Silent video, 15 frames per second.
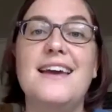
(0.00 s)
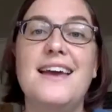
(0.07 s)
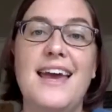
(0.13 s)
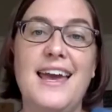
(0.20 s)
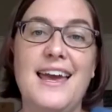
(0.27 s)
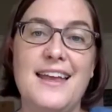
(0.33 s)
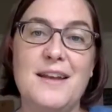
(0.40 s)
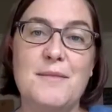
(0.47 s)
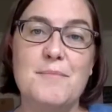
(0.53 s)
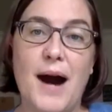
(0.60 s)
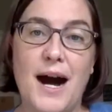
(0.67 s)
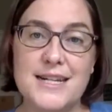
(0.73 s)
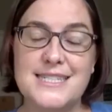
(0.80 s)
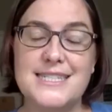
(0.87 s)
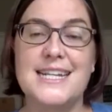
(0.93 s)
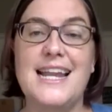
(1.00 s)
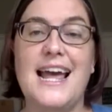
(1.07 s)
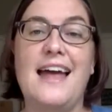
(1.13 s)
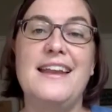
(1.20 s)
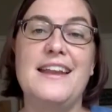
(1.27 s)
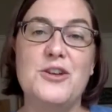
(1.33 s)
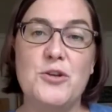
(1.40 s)
in Boston,
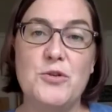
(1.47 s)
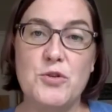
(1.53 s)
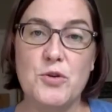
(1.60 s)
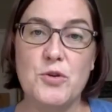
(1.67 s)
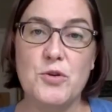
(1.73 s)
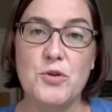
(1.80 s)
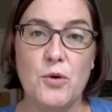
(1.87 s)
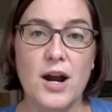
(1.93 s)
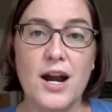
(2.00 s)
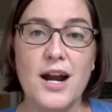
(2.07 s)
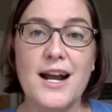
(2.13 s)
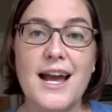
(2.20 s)
and in New York,